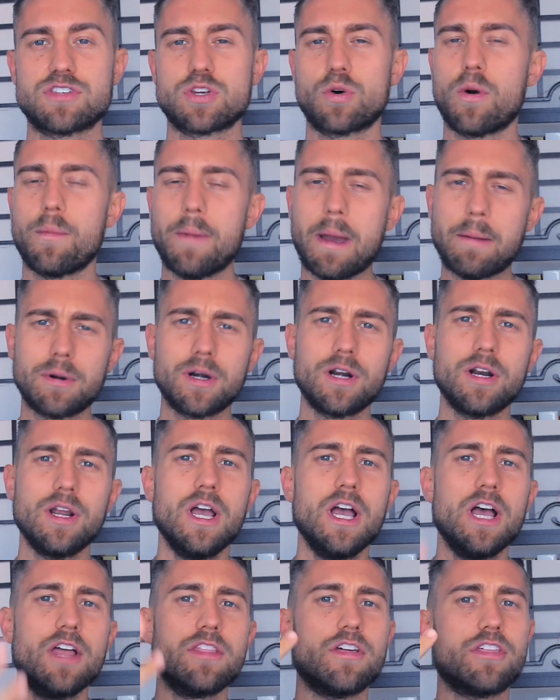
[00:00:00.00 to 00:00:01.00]
So remember
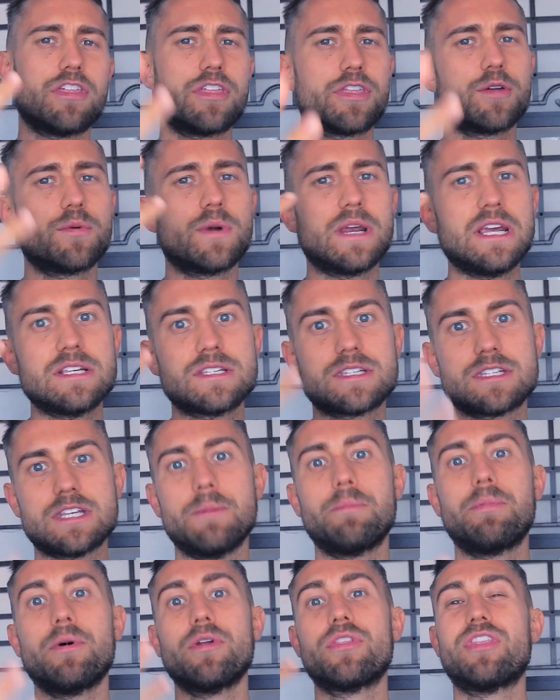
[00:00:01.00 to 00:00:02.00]
the three
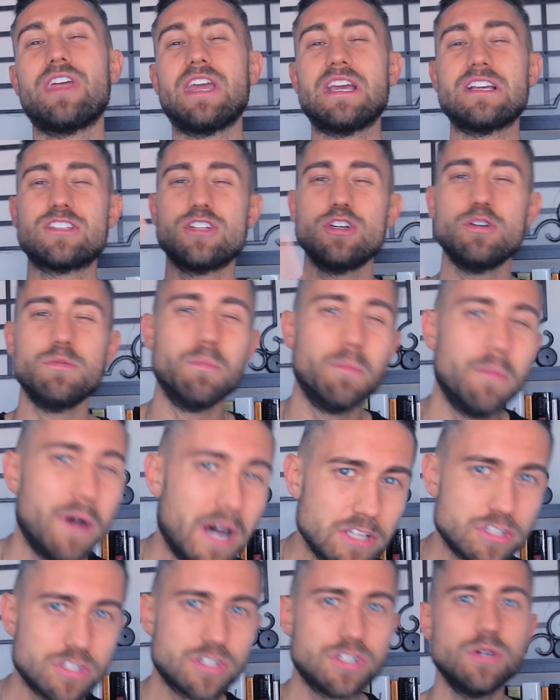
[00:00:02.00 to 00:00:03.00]
simple things you
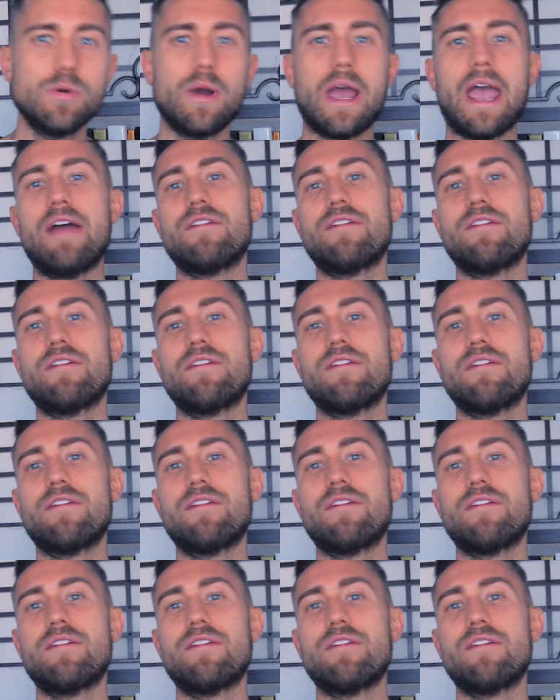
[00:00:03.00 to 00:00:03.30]
must do